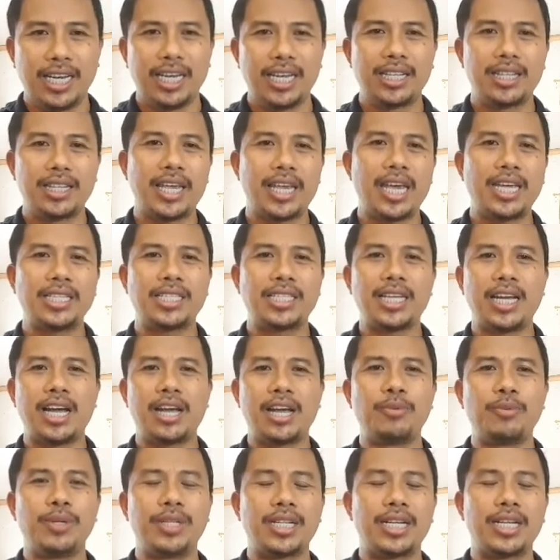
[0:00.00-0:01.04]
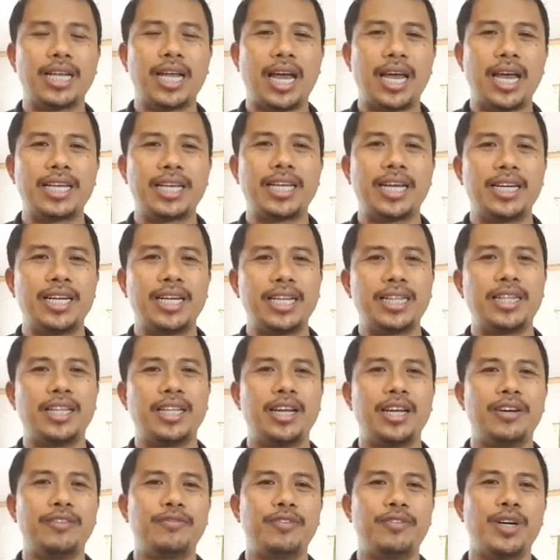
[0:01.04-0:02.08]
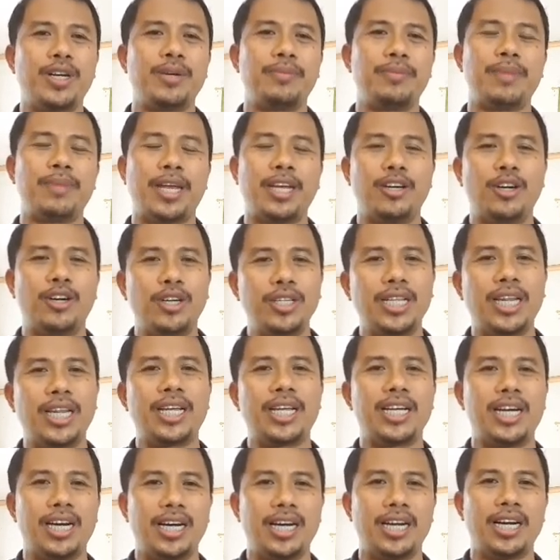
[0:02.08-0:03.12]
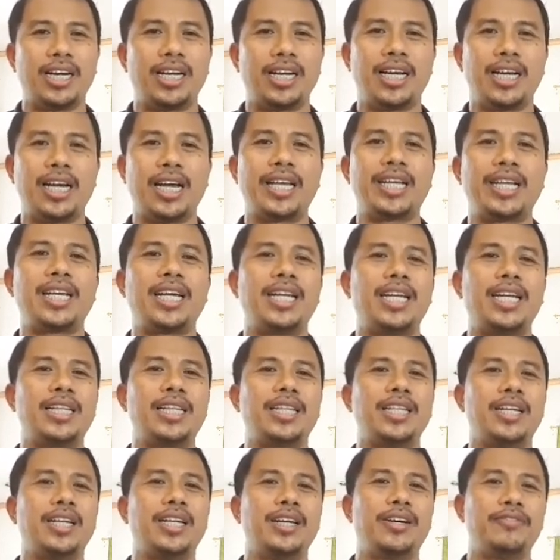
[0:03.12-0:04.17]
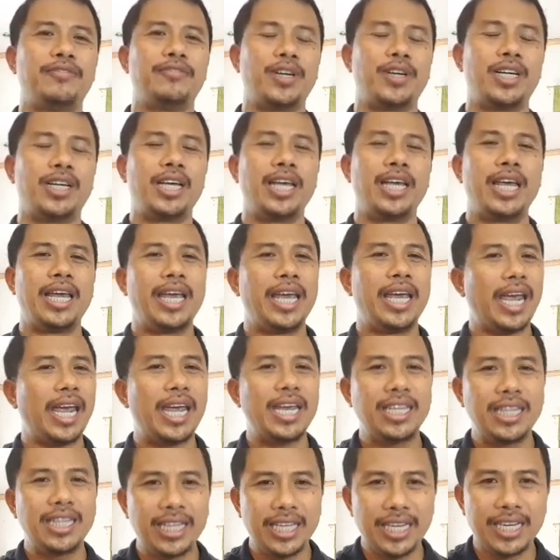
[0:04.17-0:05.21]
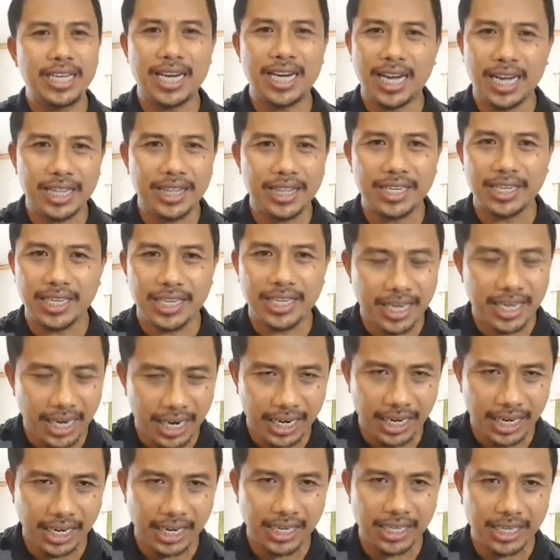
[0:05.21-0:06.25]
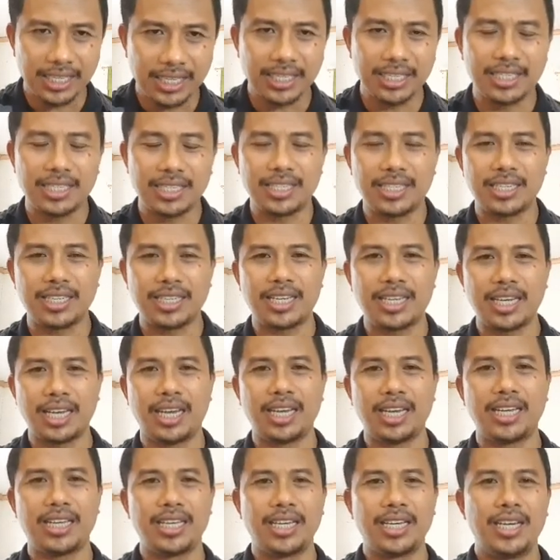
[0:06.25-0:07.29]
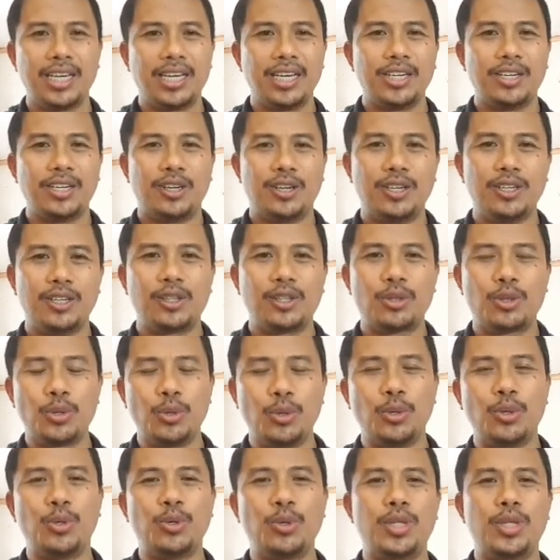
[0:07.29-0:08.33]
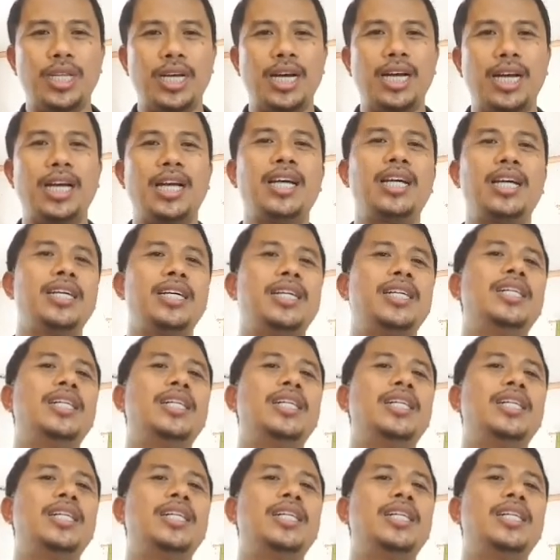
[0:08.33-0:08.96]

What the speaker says: In case I cannot deliver my only car, I cannot deliver any other car, okay, to the